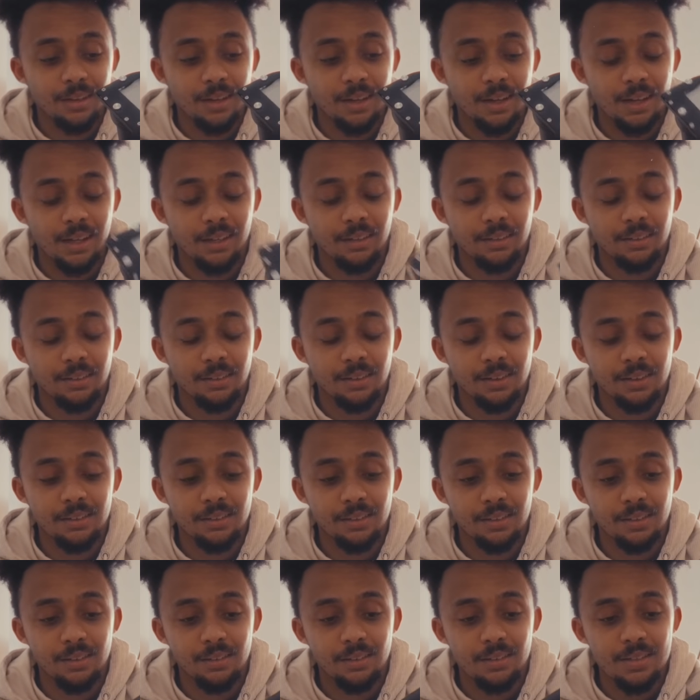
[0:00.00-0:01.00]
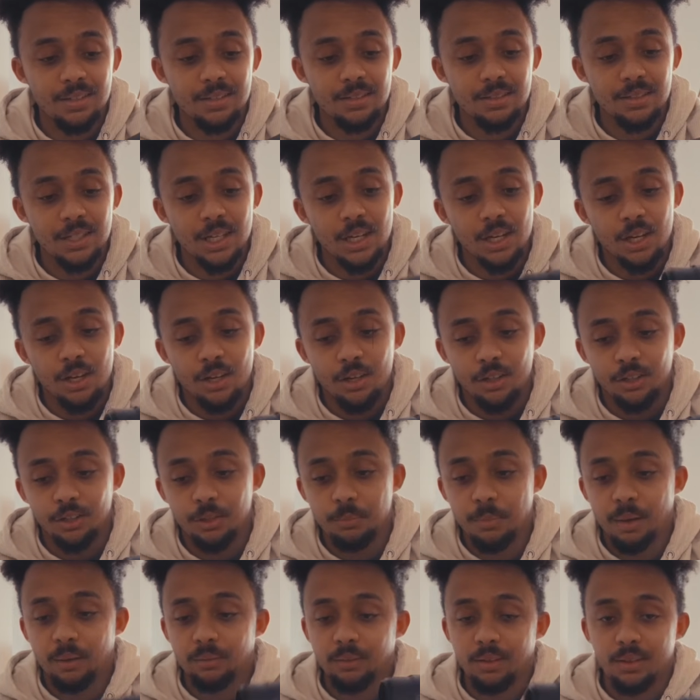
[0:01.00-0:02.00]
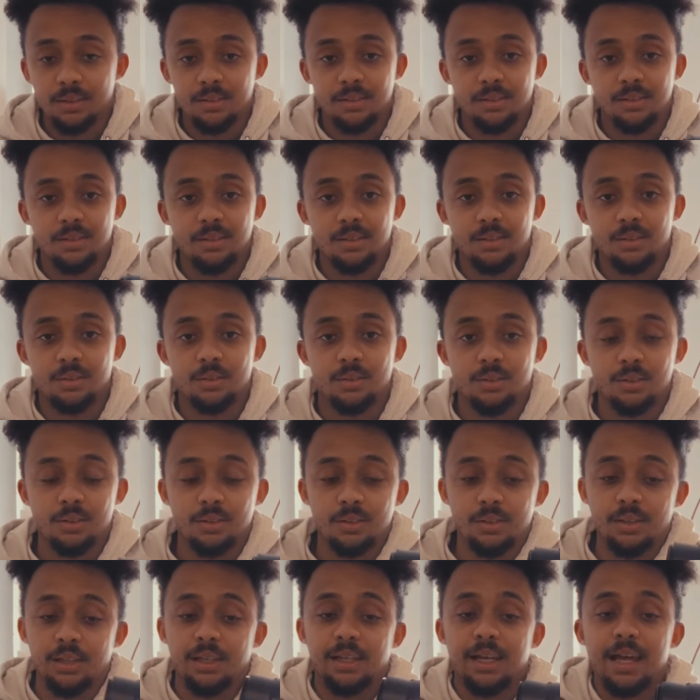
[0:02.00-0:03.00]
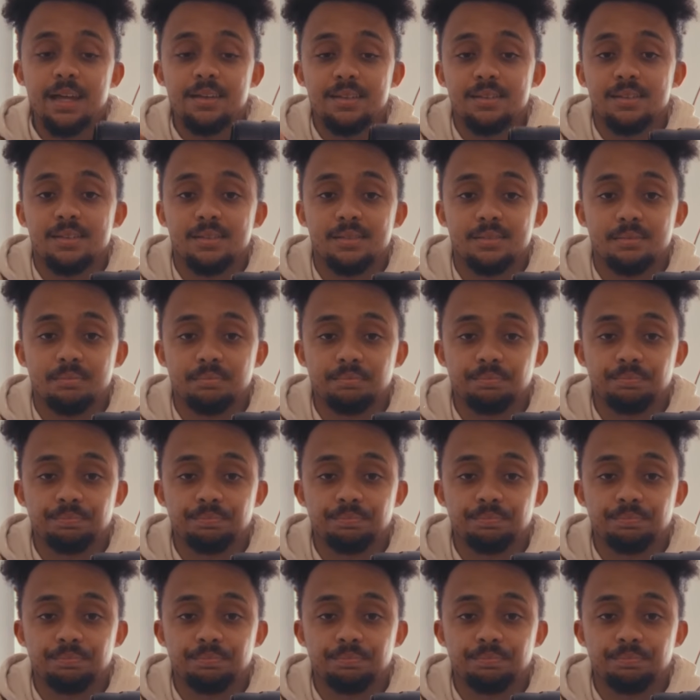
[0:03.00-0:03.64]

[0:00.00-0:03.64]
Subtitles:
And the idea is you mount this to lens,